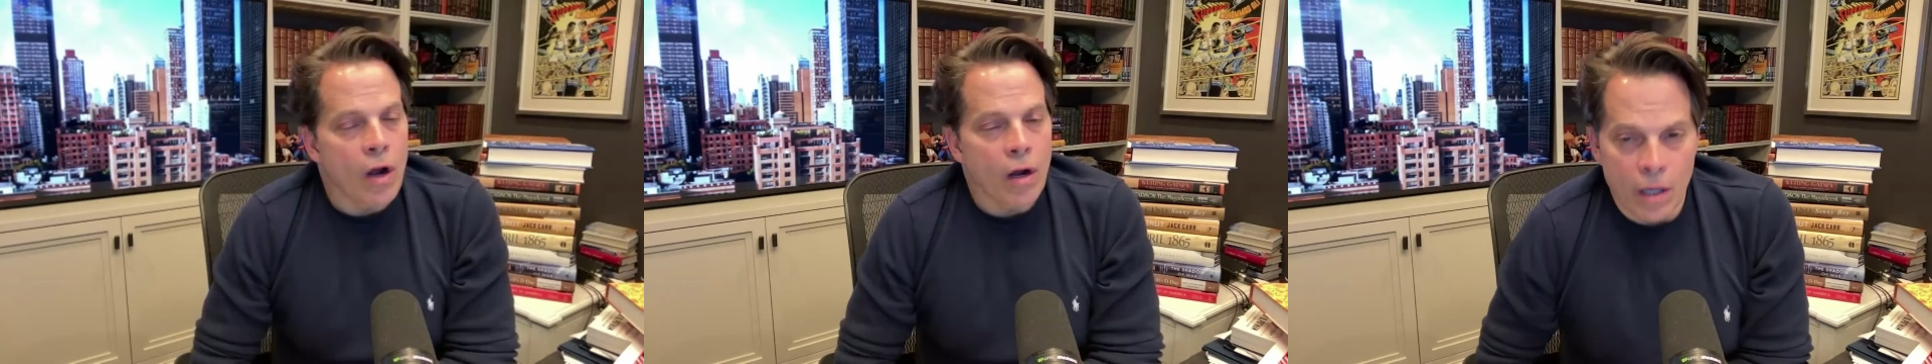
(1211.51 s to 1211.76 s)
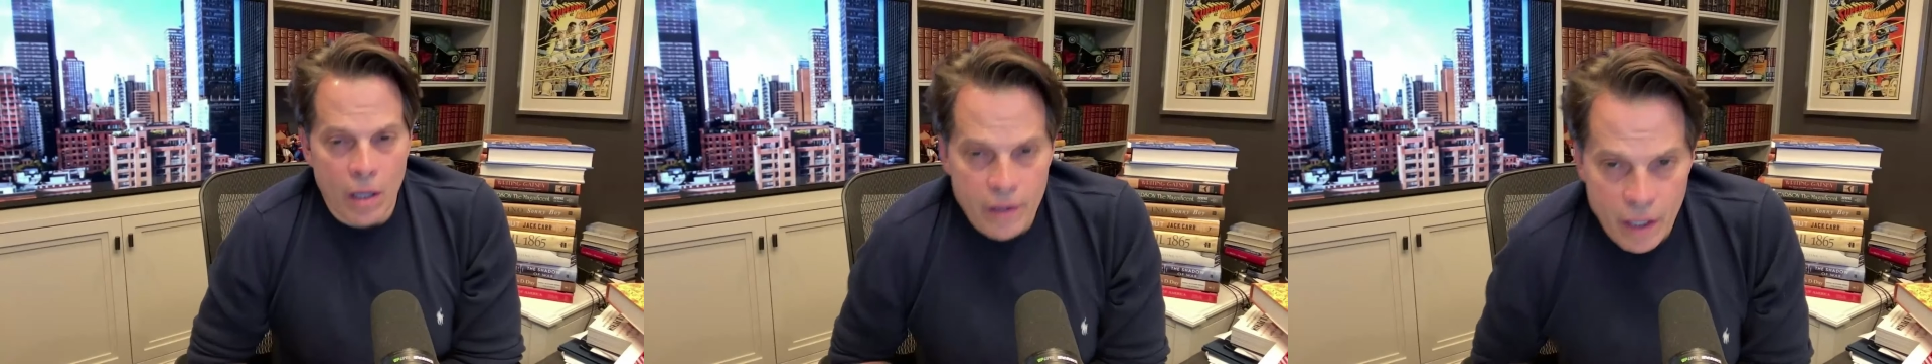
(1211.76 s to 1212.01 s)

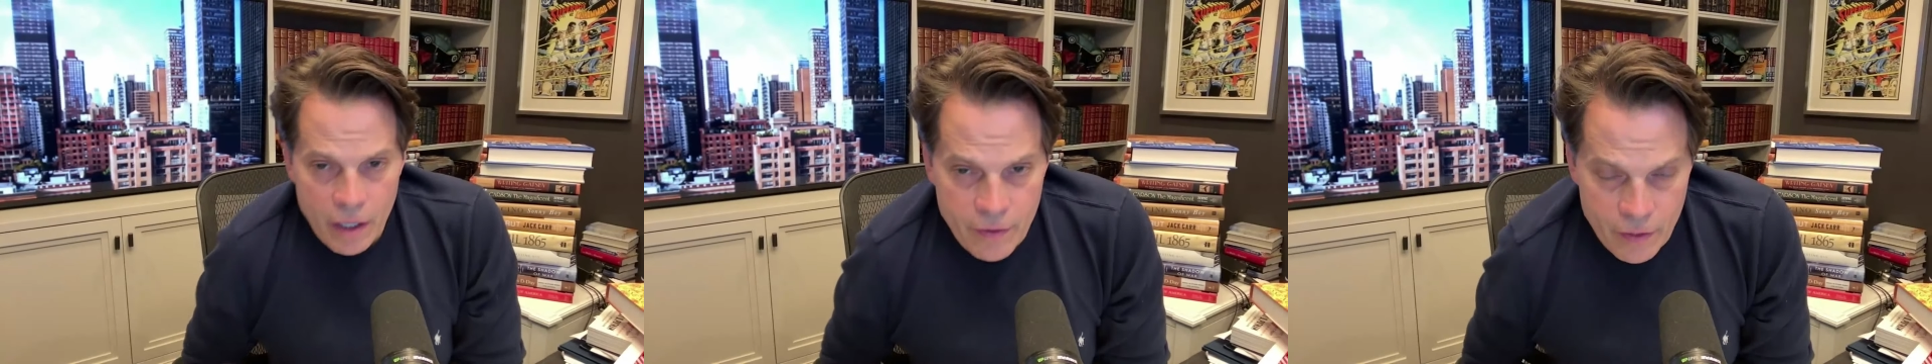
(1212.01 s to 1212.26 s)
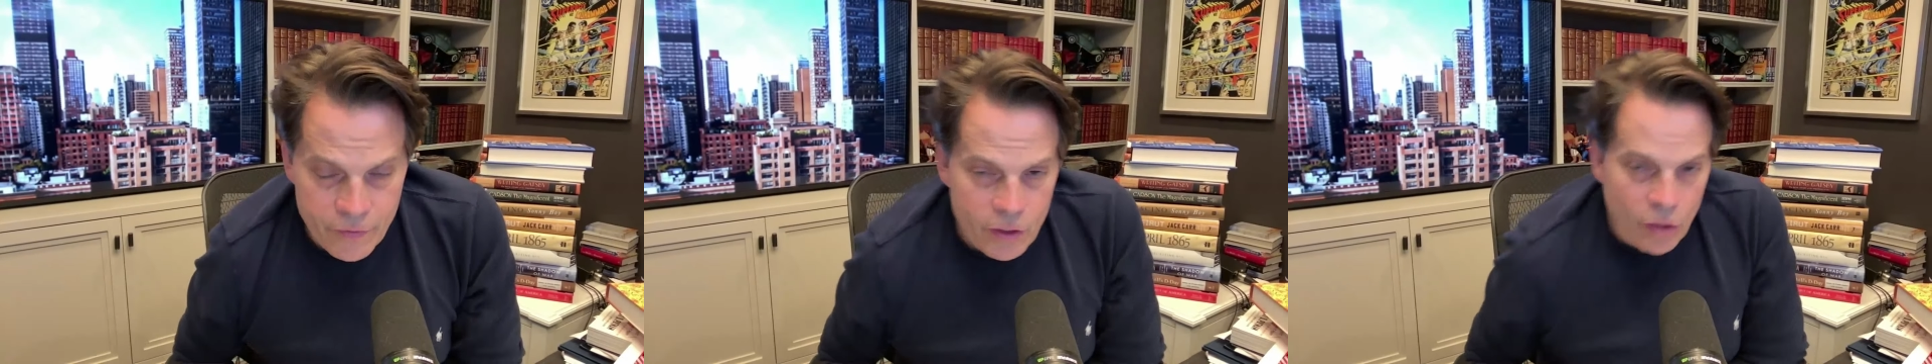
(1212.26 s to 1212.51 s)
Well,
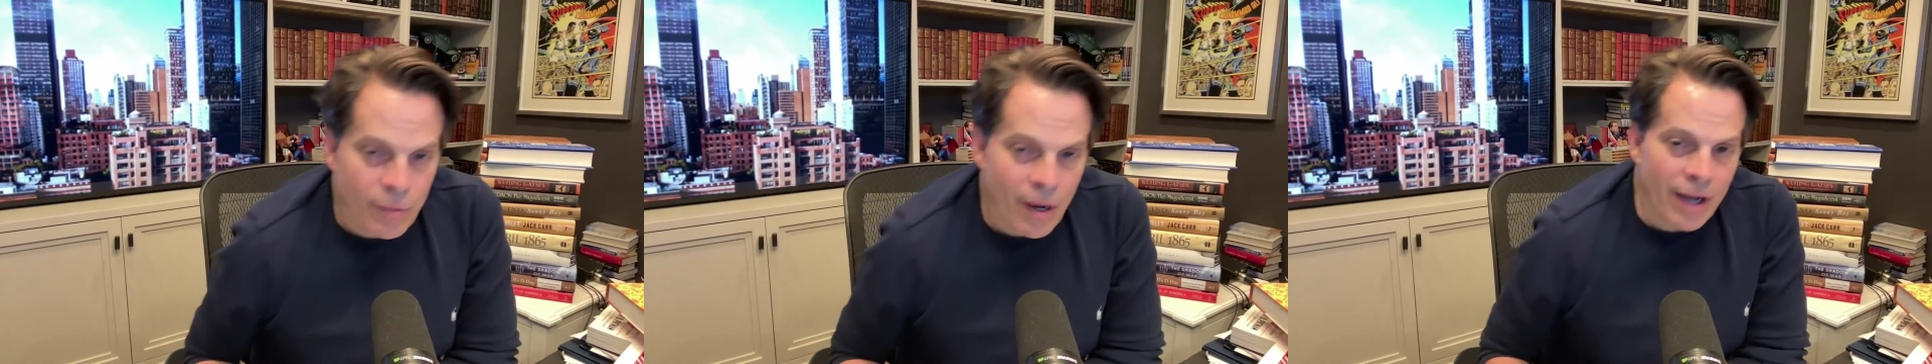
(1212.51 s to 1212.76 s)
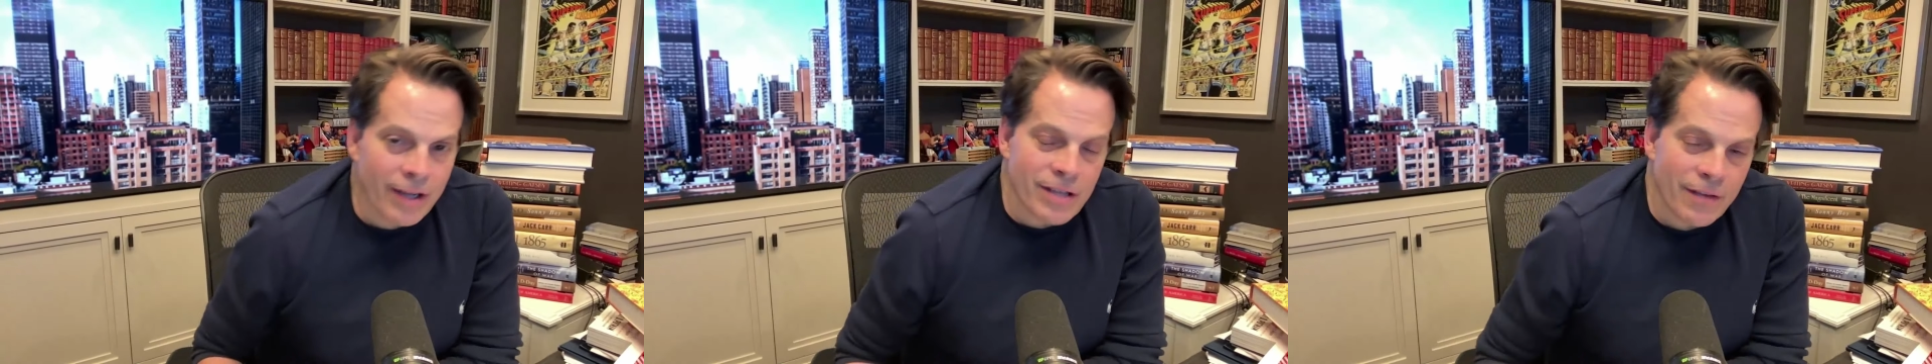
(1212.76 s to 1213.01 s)
if you don't
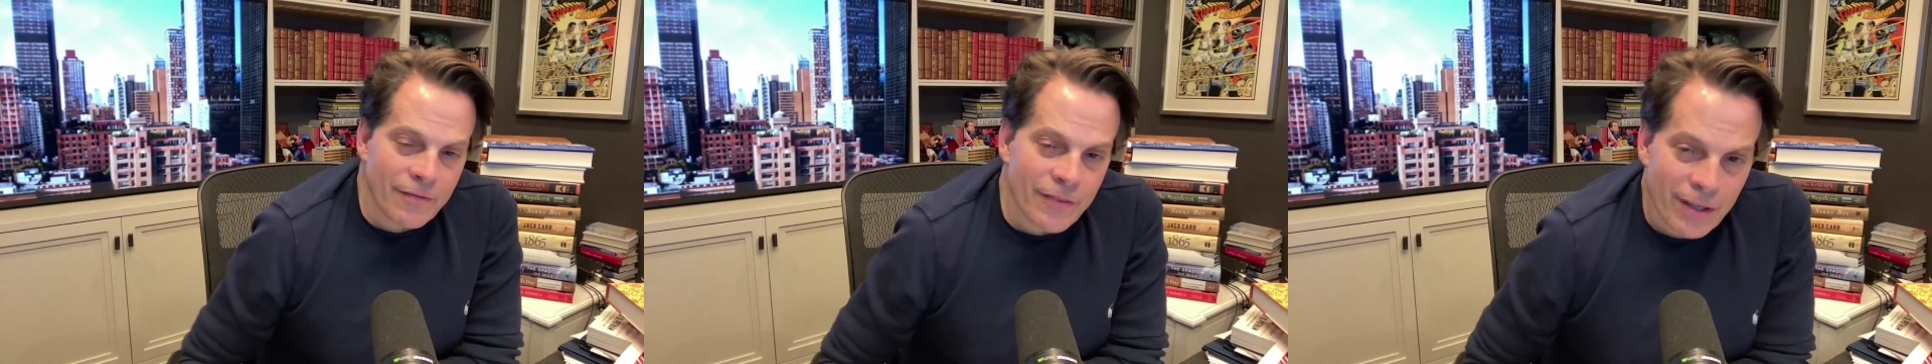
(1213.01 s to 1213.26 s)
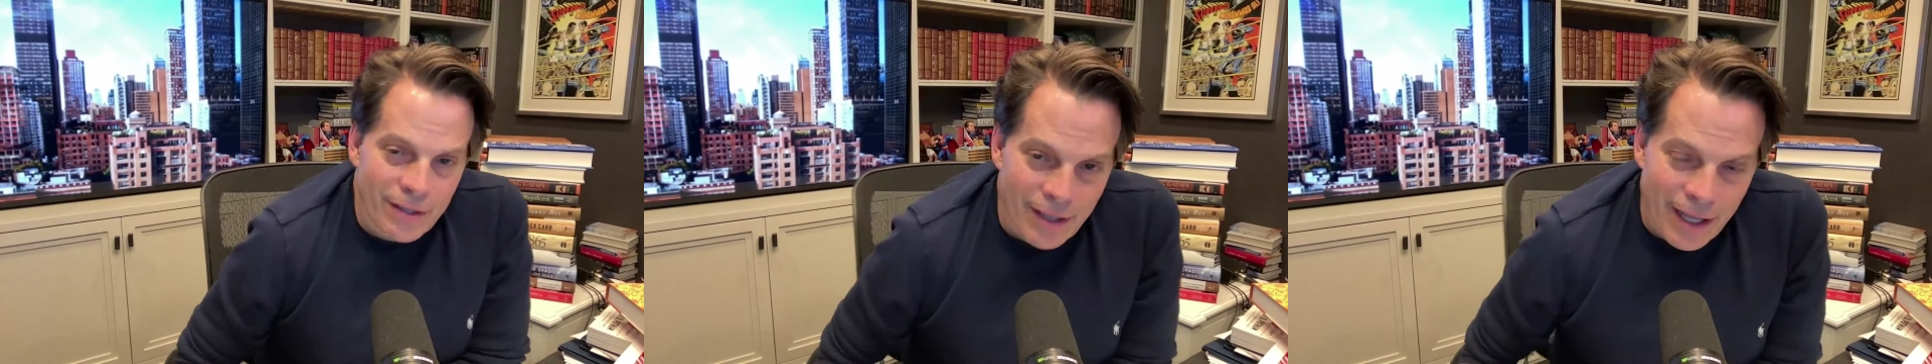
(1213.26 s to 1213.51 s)
mind, because I've
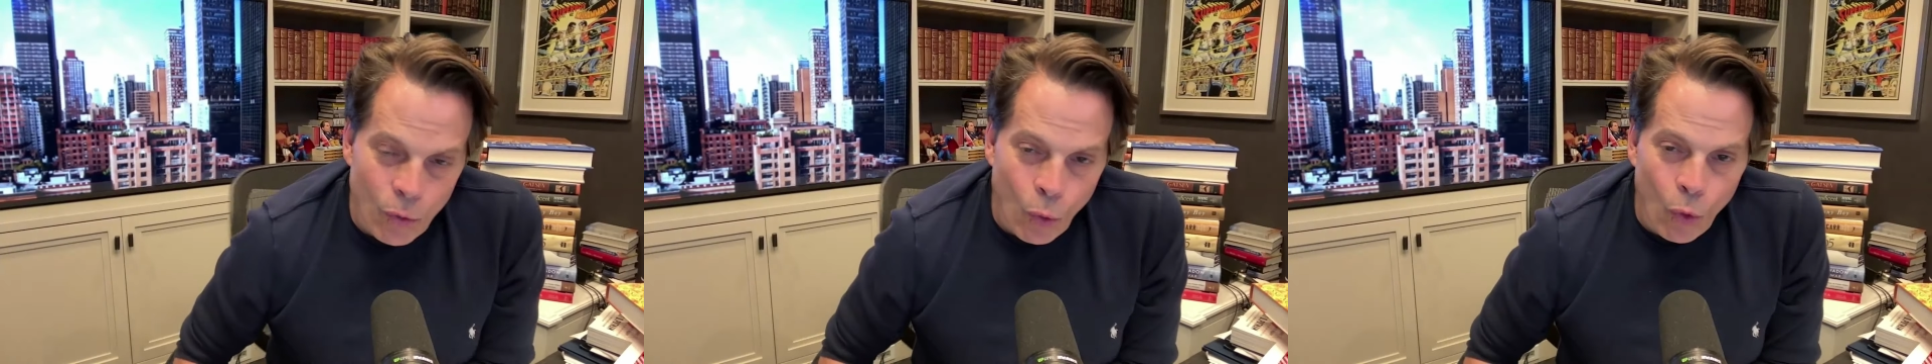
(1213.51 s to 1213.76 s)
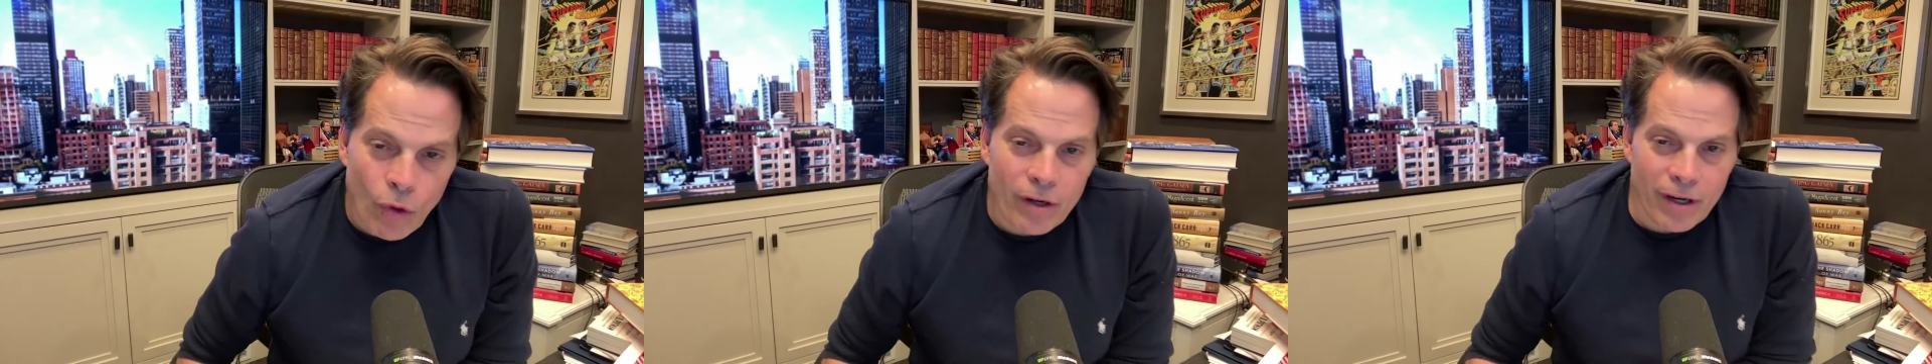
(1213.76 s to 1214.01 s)
done a lot of
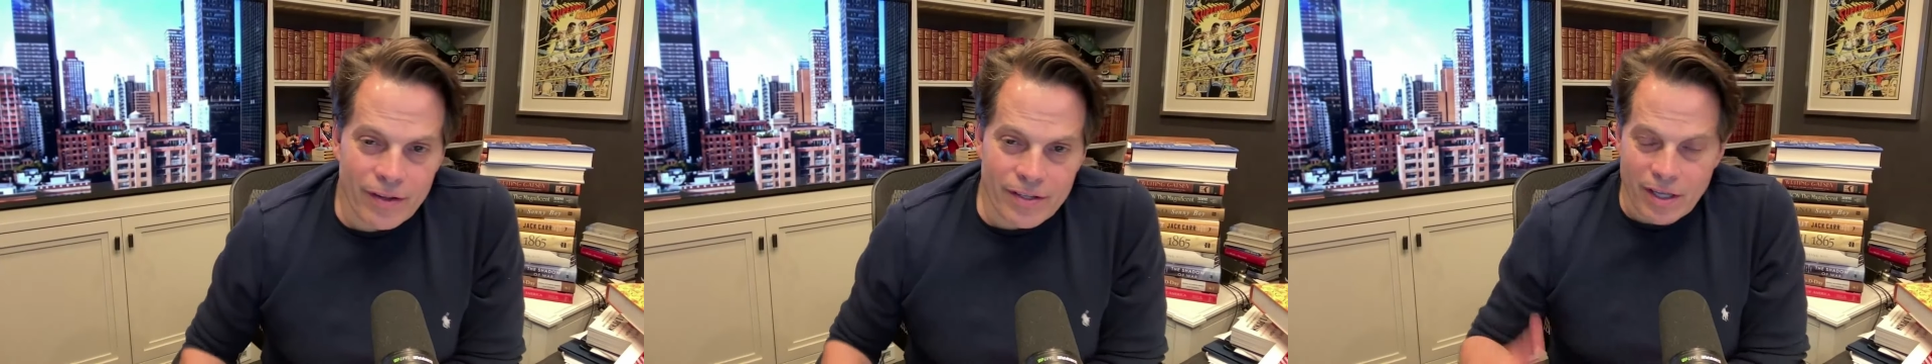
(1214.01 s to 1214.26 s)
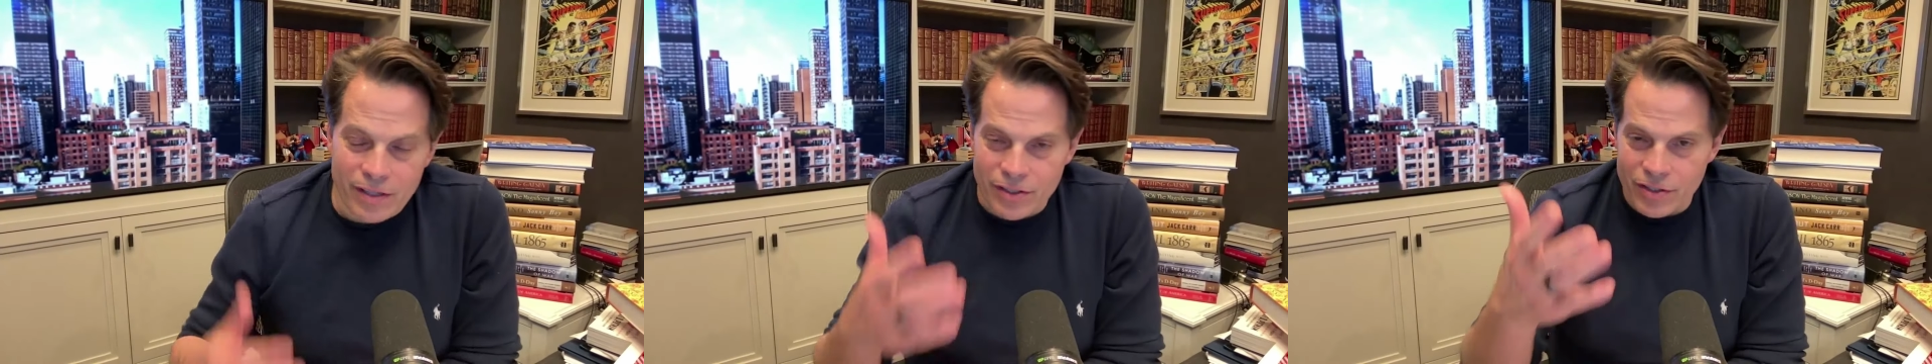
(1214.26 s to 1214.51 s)
work on
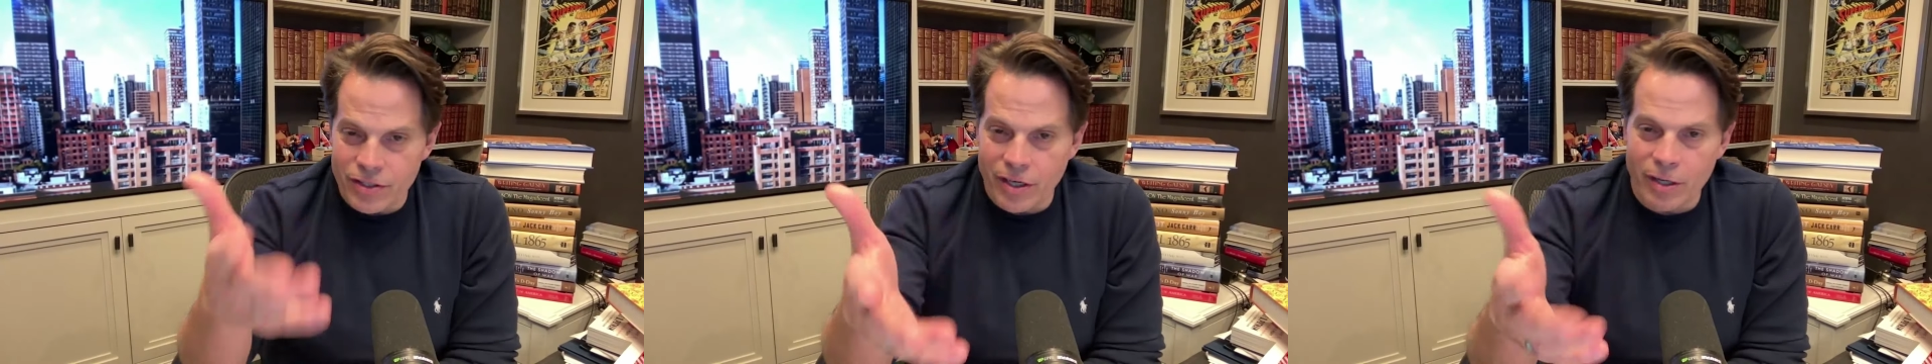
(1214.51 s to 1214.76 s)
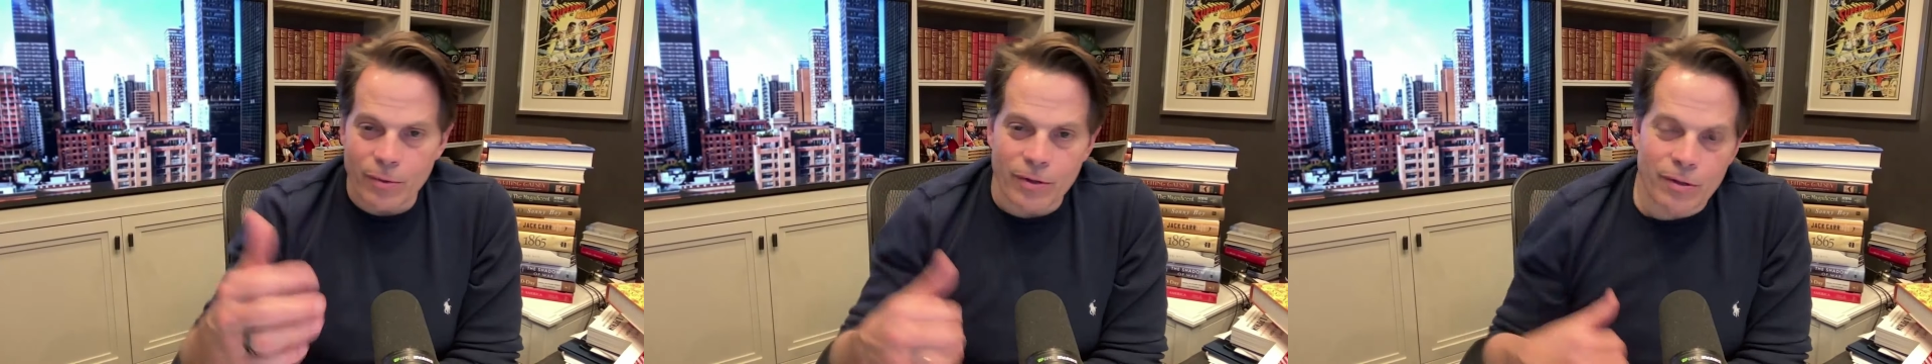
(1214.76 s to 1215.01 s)
this, I'll just
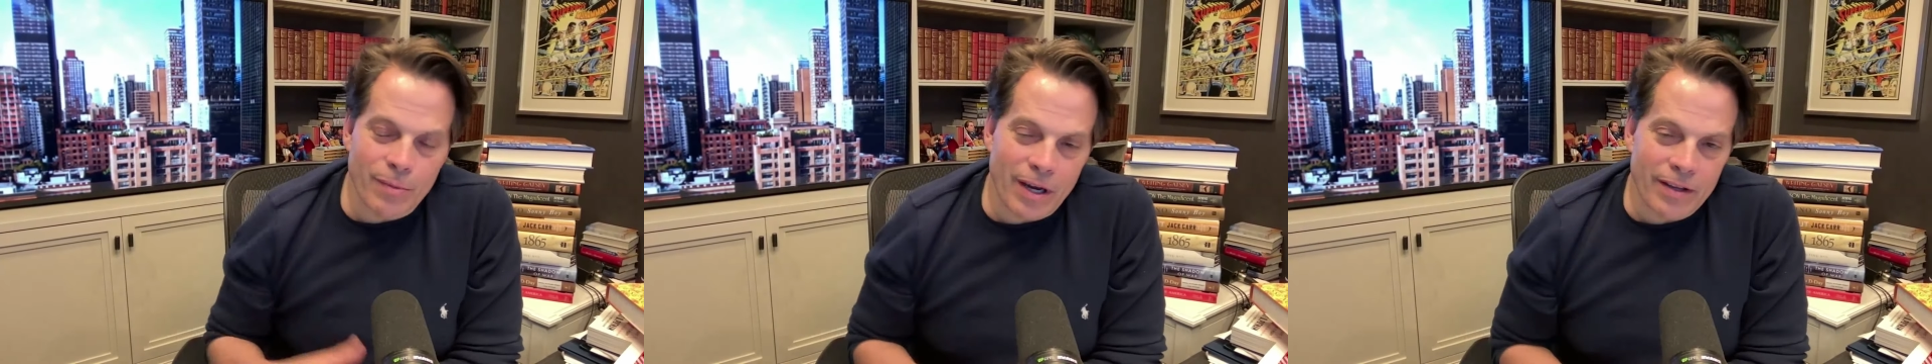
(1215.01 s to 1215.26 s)
share with you my